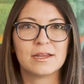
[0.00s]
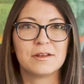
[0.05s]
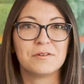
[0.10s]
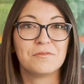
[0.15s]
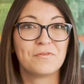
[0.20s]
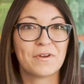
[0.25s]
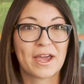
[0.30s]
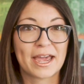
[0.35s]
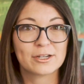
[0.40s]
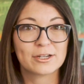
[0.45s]

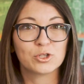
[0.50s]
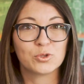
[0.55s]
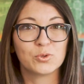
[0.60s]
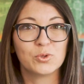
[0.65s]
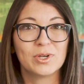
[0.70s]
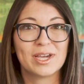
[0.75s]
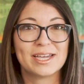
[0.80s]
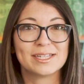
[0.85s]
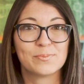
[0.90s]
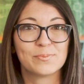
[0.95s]
and
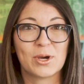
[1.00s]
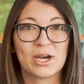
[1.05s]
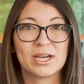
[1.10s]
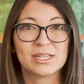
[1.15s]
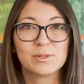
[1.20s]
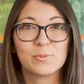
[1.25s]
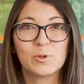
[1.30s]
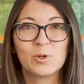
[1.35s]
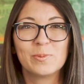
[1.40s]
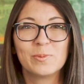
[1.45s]
factual as
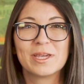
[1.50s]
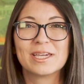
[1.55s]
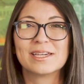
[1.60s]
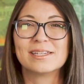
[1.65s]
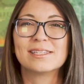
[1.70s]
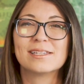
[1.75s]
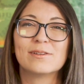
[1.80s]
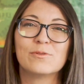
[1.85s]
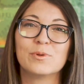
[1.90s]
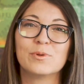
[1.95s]
possible
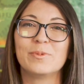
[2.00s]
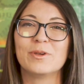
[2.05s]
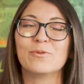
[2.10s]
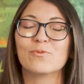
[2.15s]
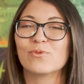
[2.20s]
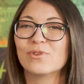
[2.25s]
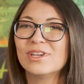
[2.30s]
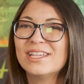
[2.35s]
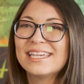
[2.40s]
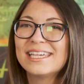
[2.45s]
because it would be
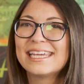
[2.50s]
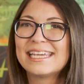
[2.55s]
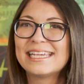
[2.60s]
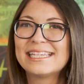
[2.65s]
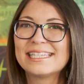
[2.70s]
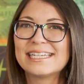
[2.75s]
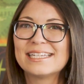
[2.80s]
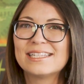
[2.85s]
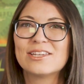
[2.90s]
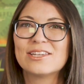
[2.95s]
really
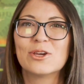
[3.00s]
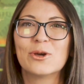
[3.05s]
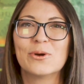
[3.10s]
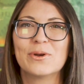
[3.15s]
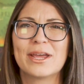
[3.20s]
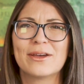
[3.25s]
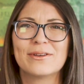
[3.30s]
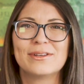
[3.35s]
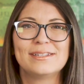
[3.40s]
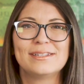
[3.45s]
easy to
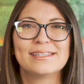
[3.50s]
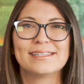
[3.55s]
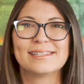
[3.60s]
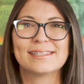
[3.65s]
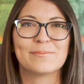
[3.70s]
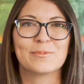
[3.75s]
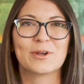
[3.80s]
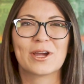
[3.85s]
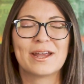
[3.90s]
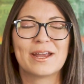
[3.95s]
go down into
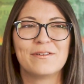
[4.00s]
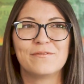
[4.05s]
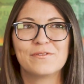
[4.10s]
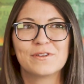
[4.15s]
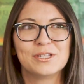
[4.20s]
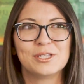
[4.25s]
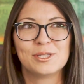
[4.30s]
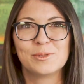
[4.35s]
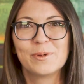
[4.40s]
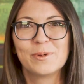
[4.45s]
some kind
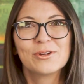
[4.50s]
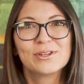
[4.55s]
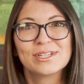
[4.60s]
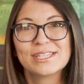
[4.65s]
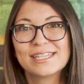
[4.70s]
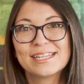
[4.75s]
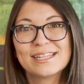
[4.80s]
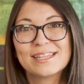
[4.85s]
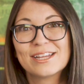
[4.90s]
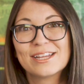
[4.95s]
of
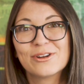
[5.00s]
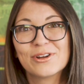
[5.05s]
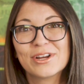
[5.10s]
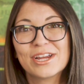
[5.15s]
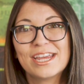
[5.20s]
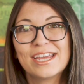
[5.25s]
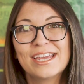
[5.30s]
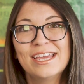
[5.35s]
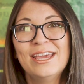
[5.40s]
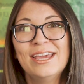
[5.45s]
conspiracy
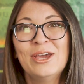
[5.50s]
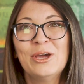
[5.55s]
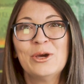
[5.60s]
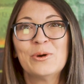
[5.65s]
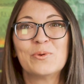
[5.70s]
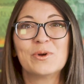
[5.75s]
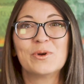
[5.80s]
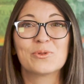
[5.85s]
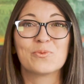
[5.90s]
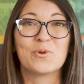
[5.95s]
theory
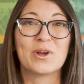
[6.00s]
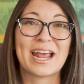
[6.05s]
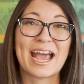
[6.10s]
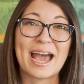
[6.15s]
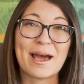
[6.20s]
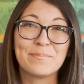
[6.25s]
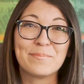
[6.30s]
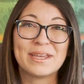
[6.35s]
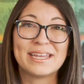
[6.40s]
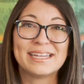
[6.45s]
with what
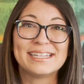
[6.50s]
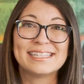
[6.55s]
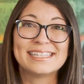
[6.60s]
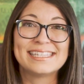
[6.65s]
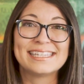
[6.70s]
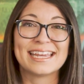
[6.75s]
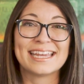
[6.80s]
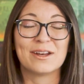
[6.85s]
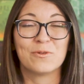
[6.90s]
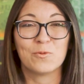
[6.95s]

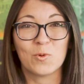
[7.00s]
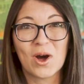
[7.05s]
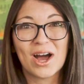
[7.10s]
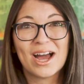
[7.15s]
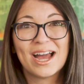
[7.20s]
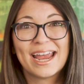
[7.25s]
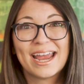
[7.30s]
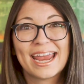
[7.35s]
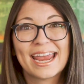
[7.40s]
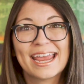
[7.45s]
happened and
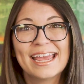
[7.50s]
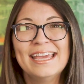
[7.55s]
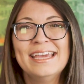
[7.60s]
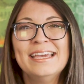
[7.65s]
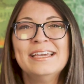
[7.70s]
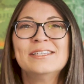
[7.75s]
why.